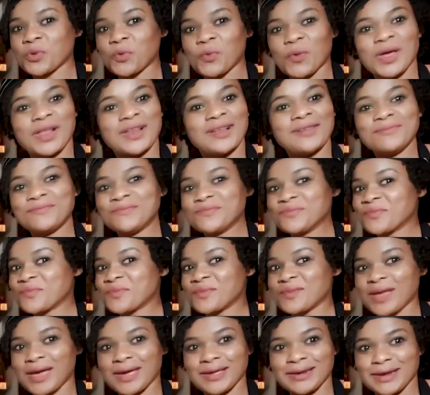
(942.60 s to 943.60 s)
Well,
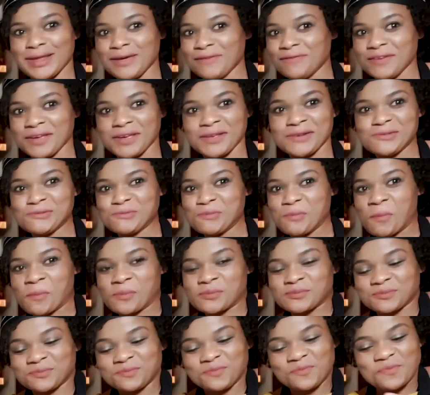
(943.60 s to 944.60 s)
I love it.
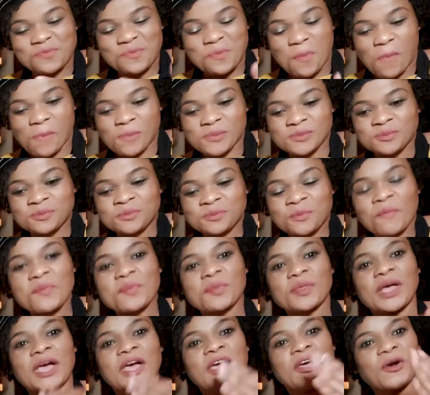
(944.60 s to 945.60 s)

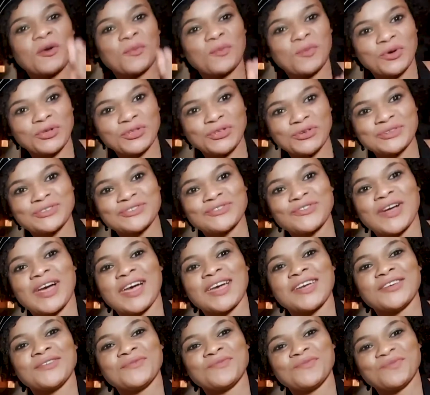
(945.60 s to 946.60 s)
I hope when you
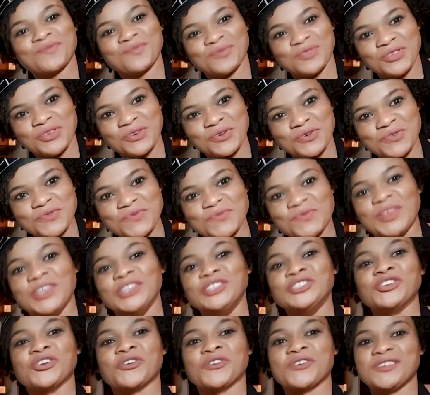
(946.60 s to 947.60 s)
try, you
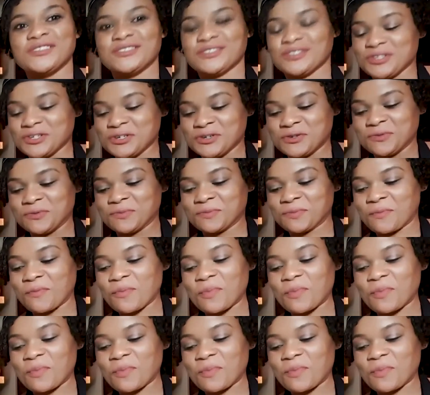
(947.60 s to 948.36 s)
enjoy it too.